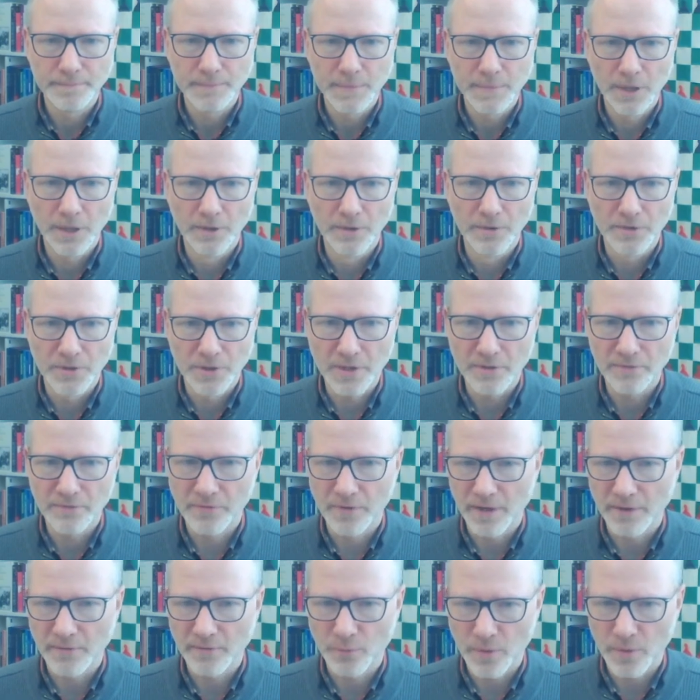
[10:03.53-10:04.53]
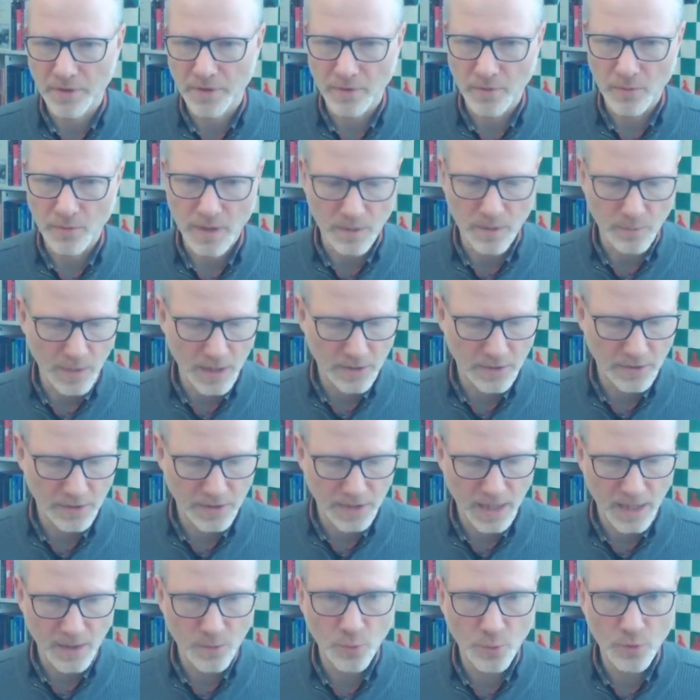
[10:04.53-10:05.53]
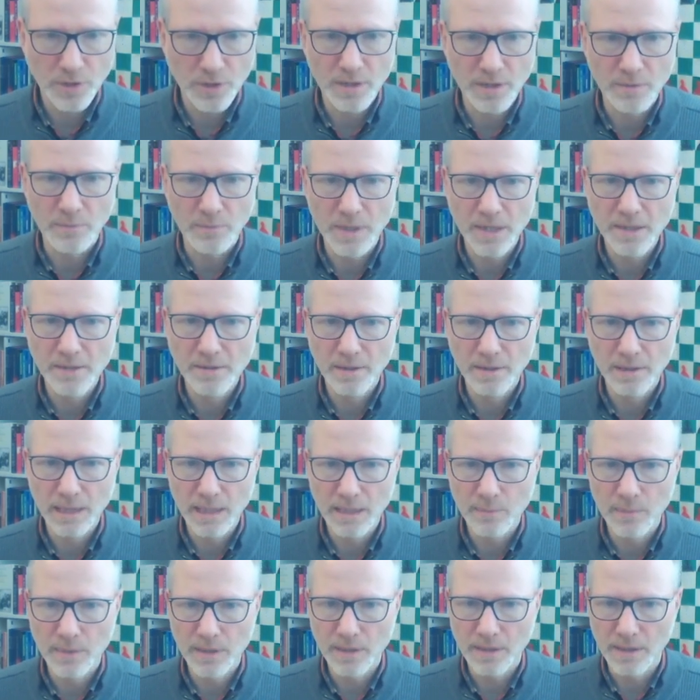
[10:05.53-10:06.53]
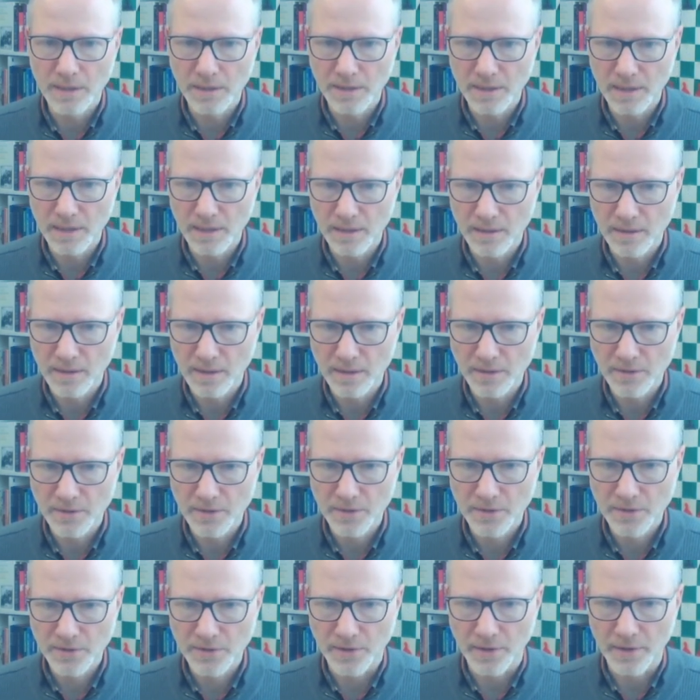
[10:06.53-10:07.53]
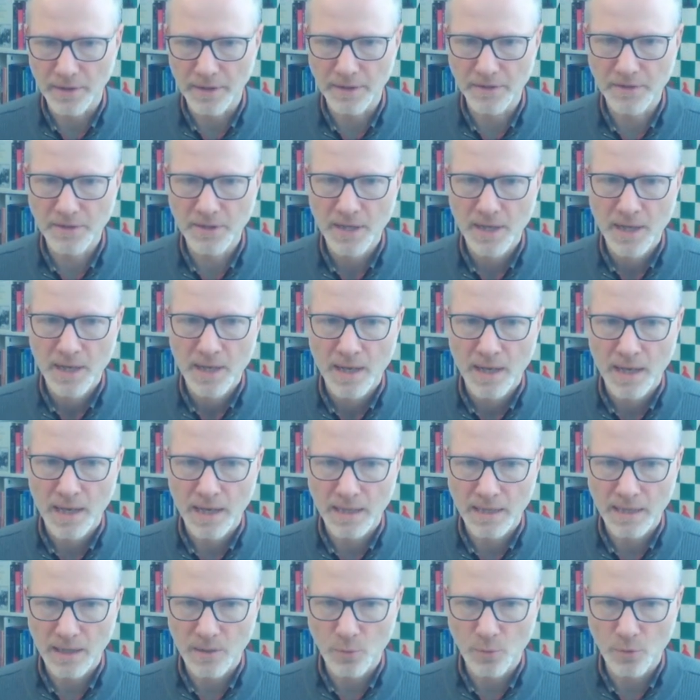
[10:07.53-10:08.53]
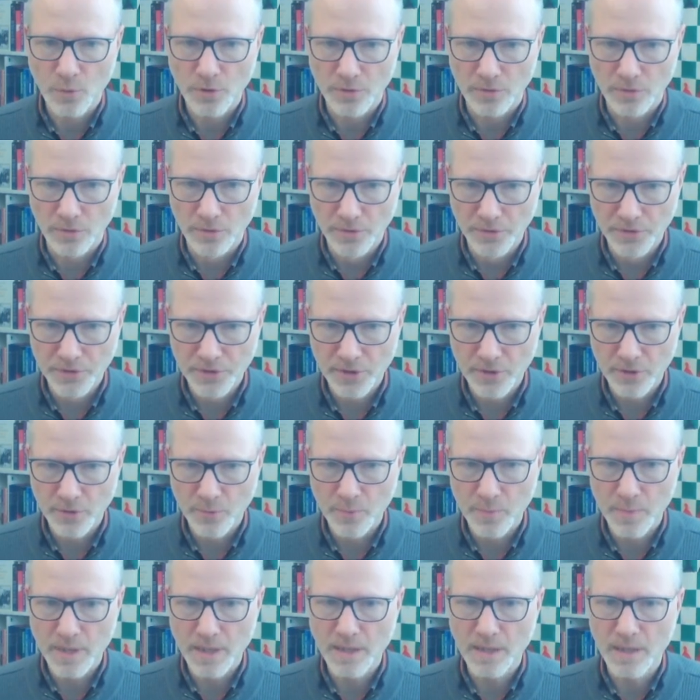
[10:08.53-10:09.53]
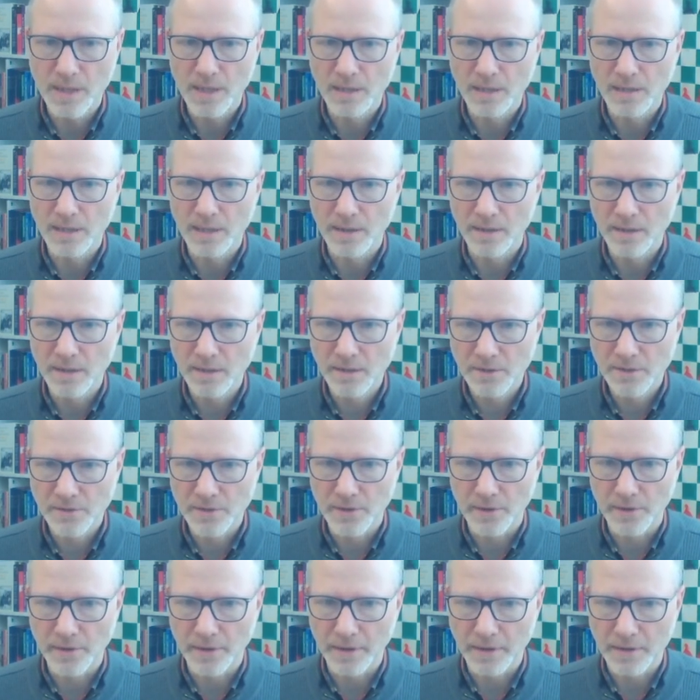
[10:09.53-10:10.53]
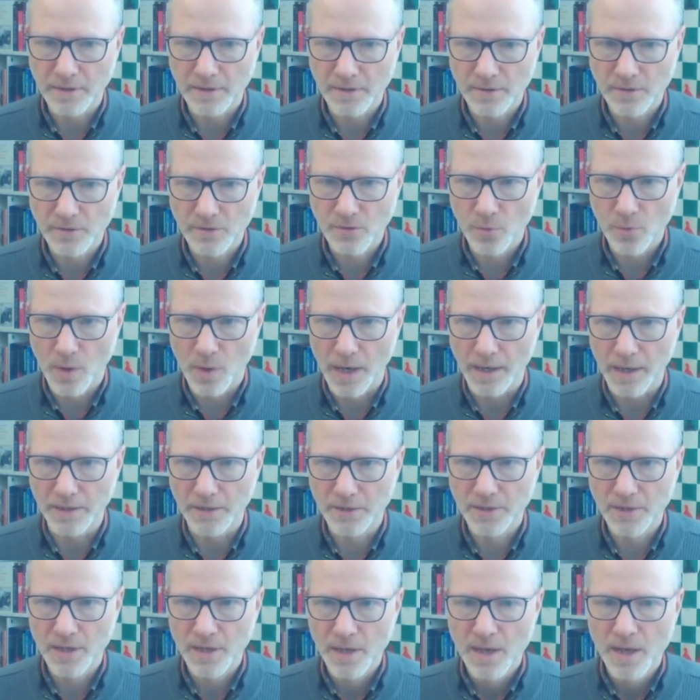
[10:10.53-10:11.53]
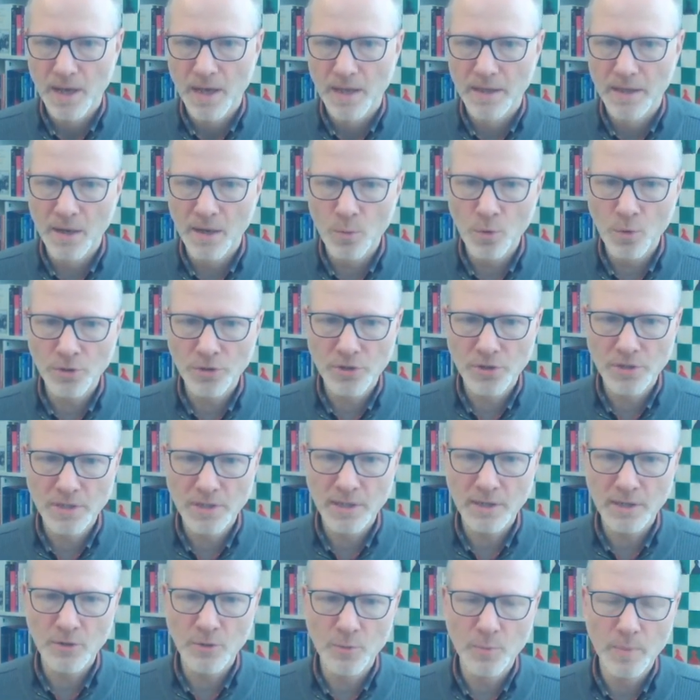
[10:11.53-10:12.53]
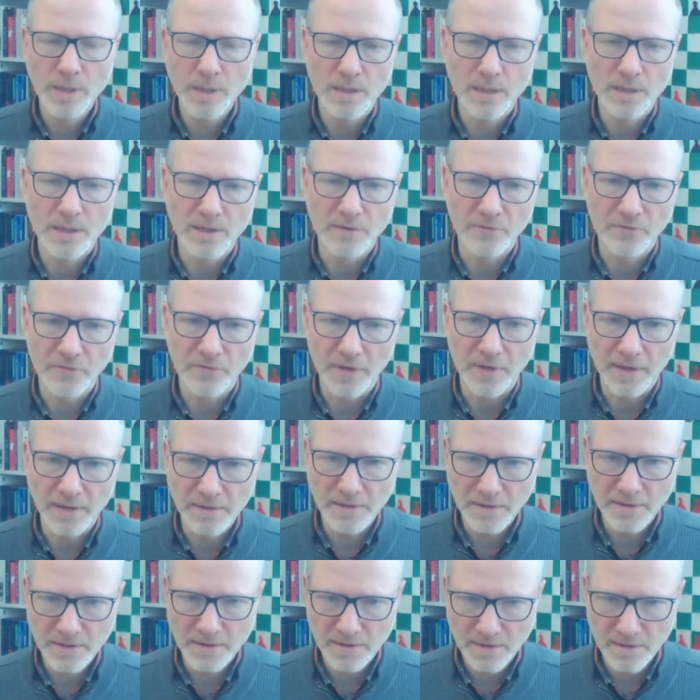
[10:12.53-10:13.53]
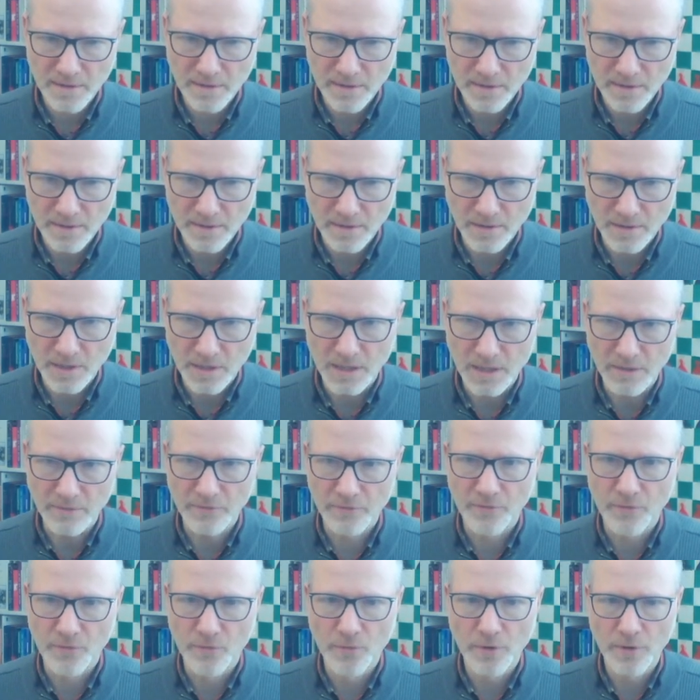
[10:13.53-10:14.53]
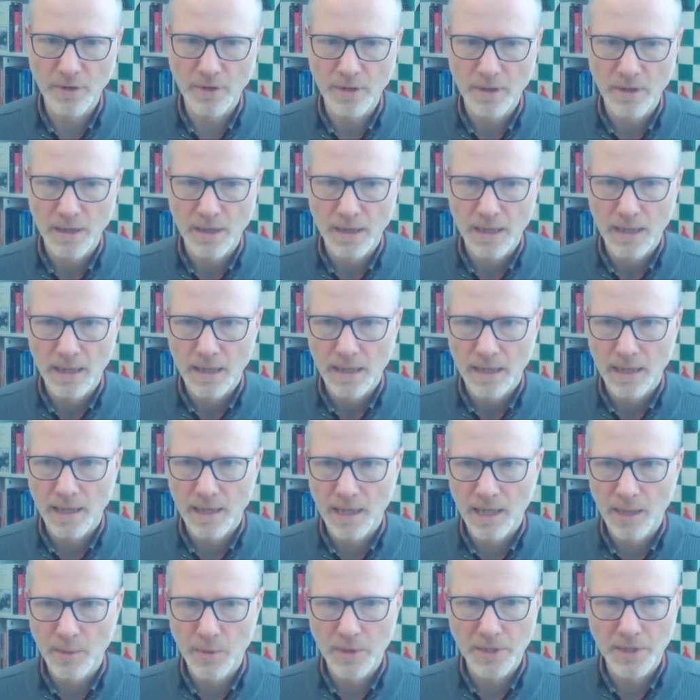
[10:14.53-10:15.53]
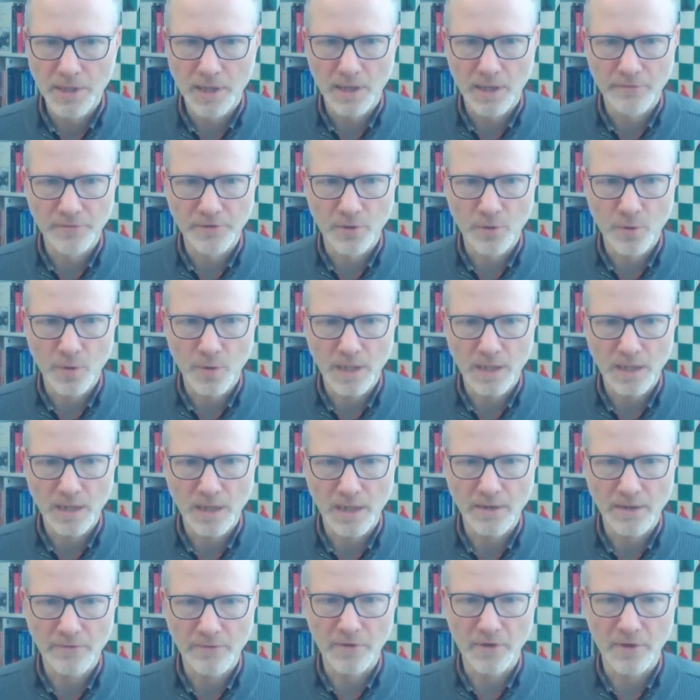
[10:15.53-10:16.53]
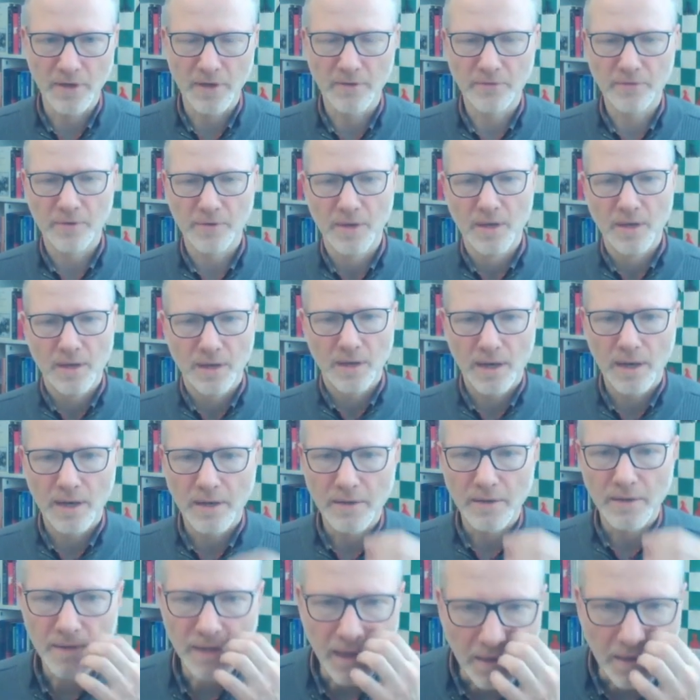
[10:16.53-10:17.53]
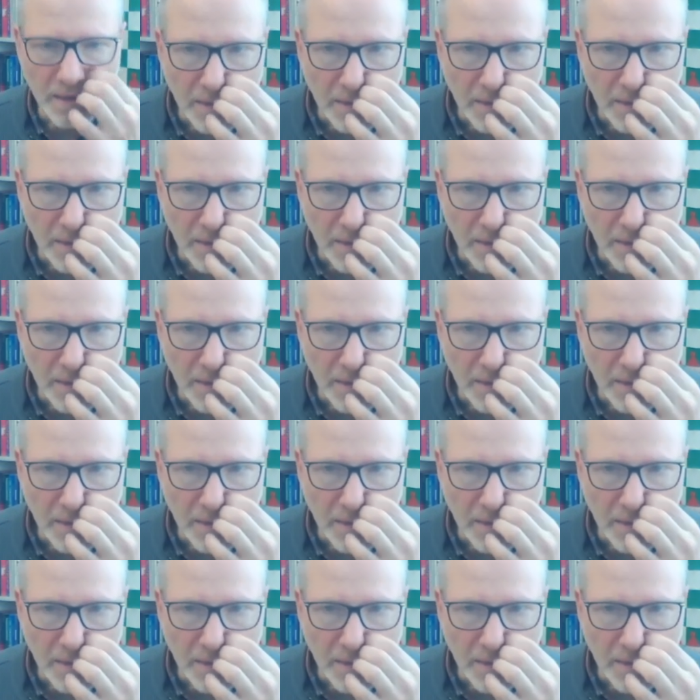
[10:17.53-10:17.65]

c5 with the queen, because I would immediately be hitting this target, and I would also be hitting this target twice. There would still be a defense, d4, but after queen a5, I think